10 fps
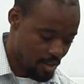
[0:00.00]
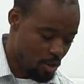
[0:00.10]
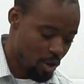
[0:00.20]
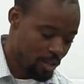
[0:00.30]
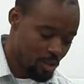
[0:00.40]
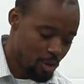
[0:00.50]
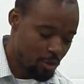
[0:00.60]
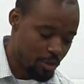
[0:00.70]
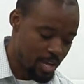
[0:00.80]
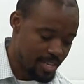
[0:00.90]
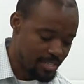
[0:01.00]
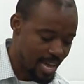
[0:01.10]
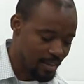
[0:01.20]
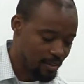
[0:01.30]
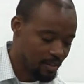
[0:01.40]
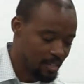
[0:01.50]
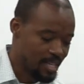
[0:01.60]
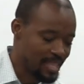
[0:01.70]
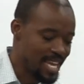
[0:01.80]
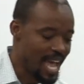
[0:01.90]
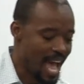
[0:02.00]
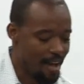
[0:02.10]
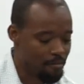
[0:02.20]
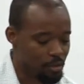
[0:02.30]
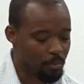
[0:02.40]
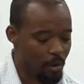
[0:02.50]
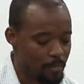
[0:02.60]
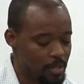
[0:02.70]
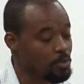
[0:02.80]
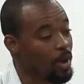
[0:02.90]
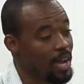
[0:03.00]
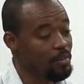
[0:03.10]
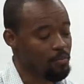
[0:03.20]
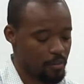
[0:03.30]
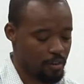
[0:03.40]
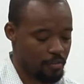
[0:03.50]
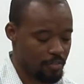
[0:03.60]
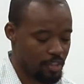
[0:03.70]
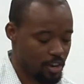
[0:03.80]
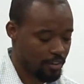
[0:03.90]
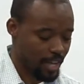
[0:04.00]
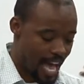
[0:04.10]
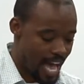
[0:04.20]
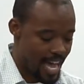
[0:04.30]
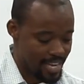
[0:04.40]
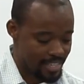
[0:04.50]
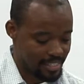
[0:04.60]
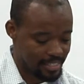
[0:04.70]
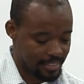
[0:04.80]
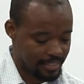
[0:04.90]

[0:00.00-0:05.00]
The, the other thing is that they have the promise right in front of their eyes,